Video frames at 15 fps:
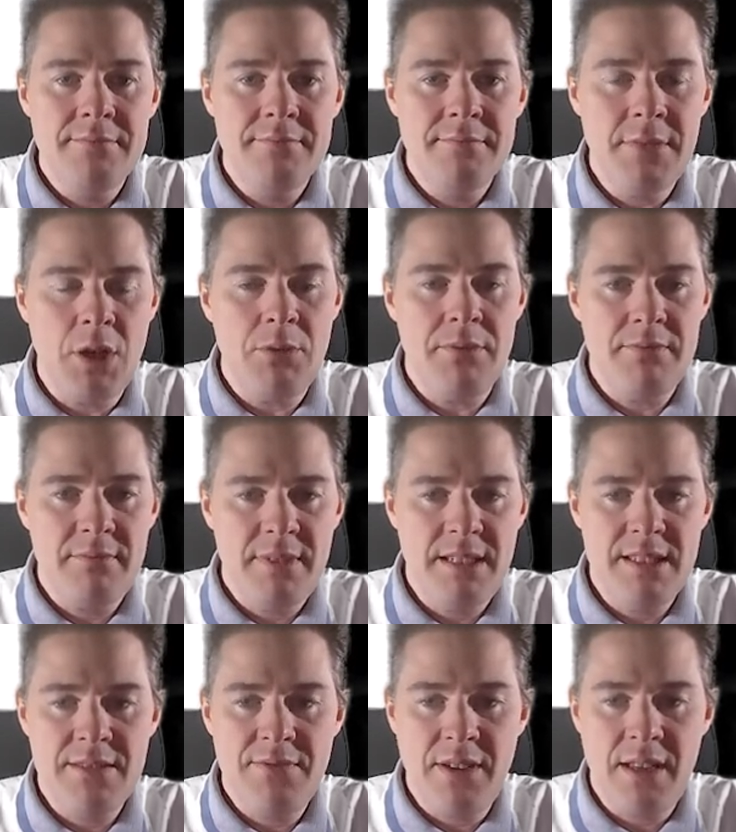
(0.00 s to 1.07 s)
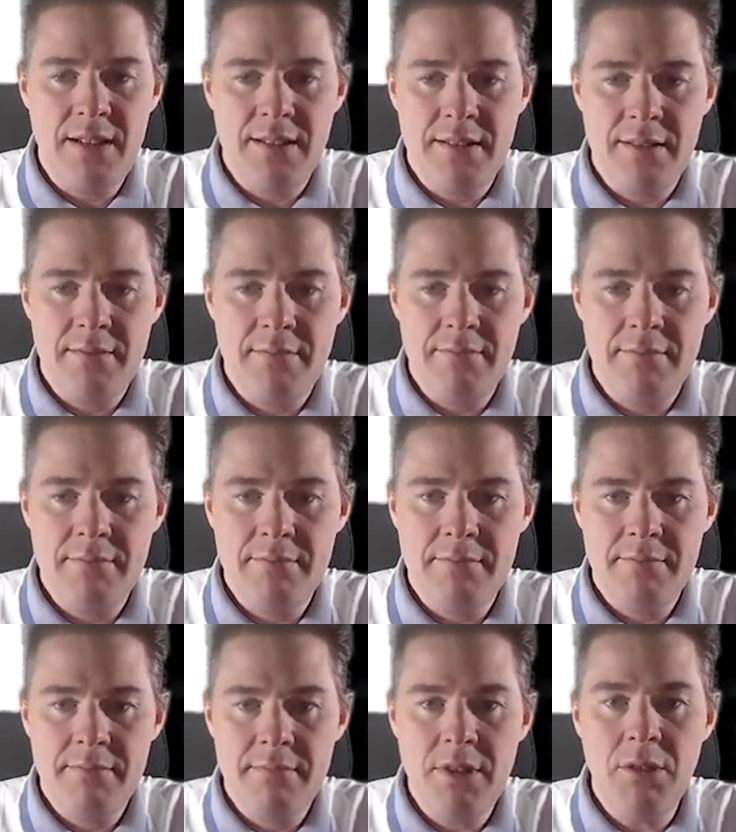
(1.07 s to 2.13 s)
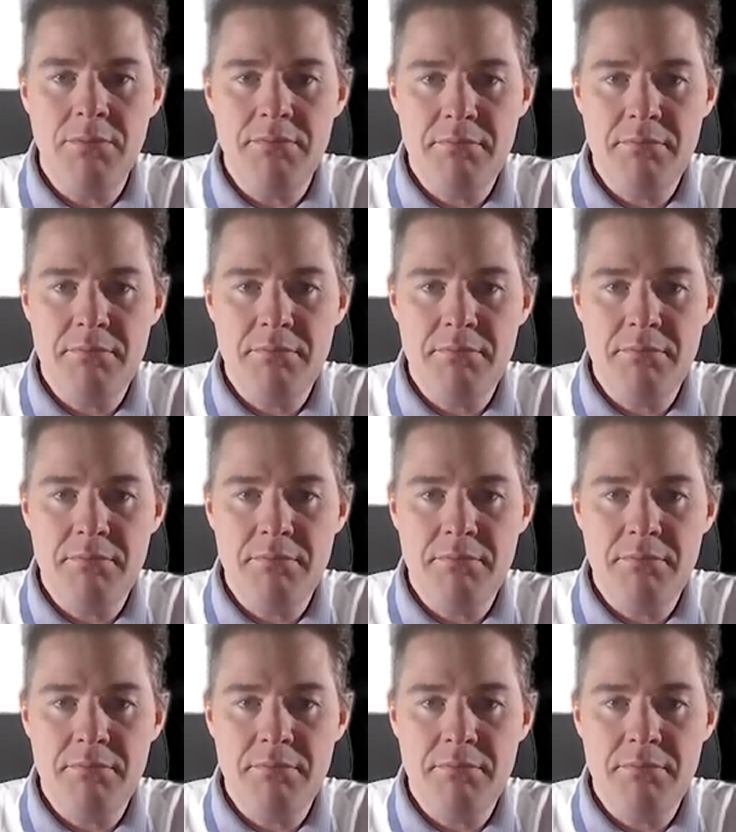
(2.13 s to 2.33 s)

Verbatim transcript: no, it's failed. No,